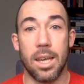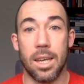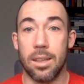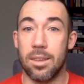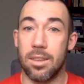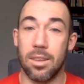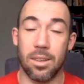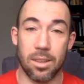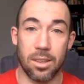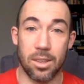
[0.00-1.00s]
It's
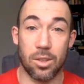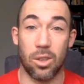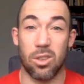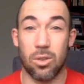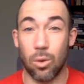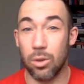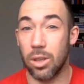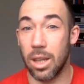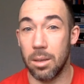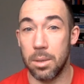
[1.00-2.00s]
this the social
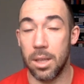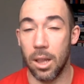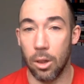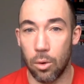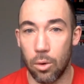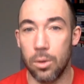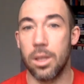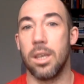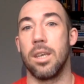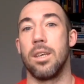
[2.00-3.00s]
element alone
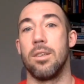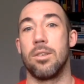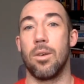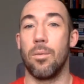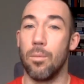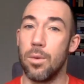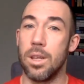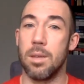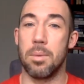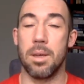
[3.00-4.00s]
is
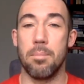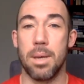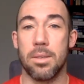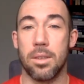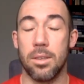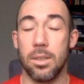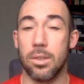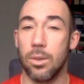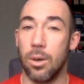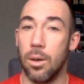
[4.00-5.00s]
really being missing.
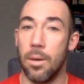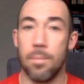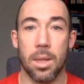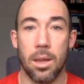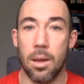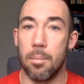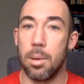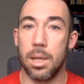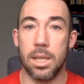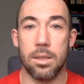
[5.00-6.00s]
So
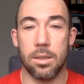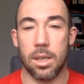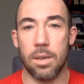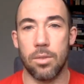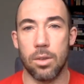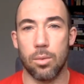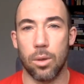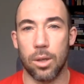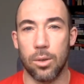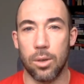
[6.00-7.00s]
please give this one a
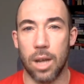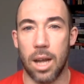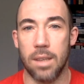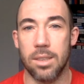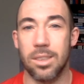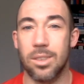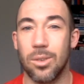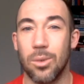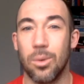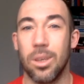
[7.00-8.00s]
go, guys.
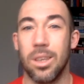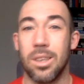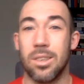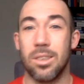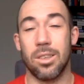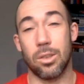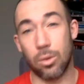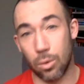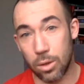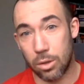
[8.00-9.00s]
So it's
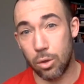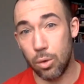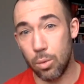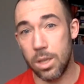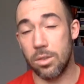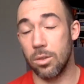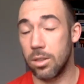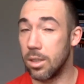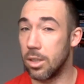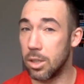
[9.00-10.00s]
only two weeks
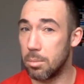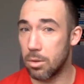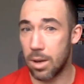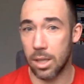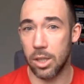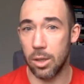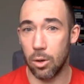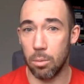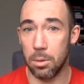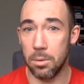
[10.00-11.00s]
until the gyms are actually
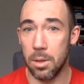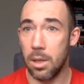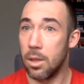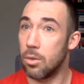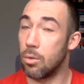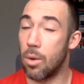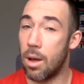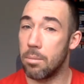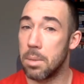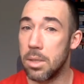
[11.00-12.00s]
open. So if we
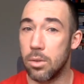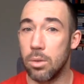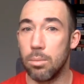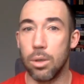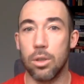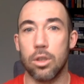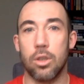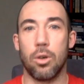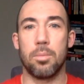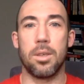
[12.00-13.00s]
haven't been doing much
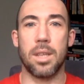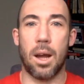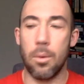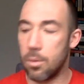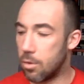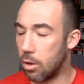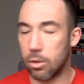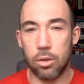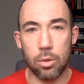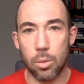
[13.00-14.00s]
up to now, we've got
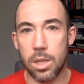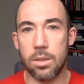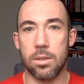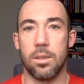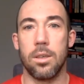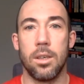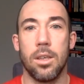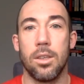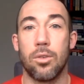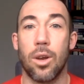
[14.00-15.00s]
two weeks to
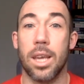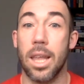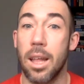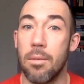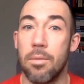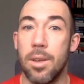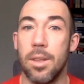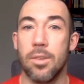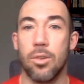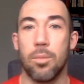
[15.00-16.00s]
try and get that
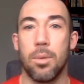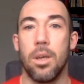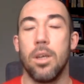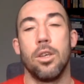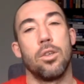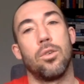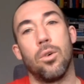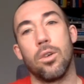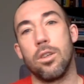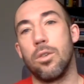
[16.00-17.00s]
fitness up so
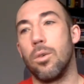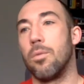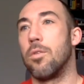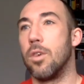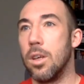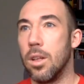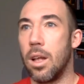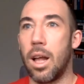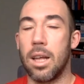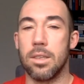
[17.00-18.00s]
you don't feel
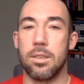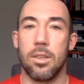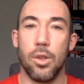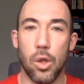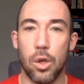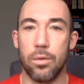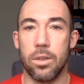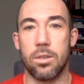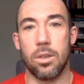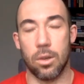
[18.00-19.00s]
as
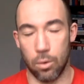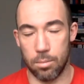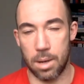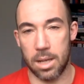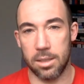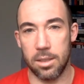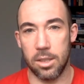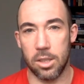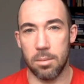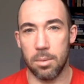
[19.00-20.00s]
nervous going back to the
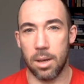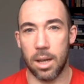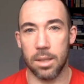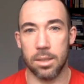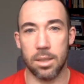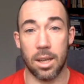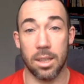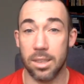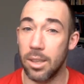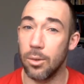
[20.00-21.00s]
gym as,
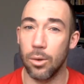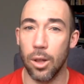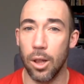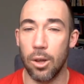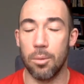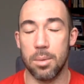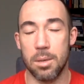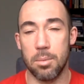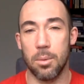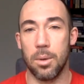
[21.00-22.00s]
as I know a lot of
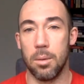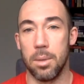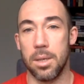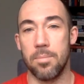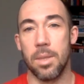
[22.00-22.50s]
people will be.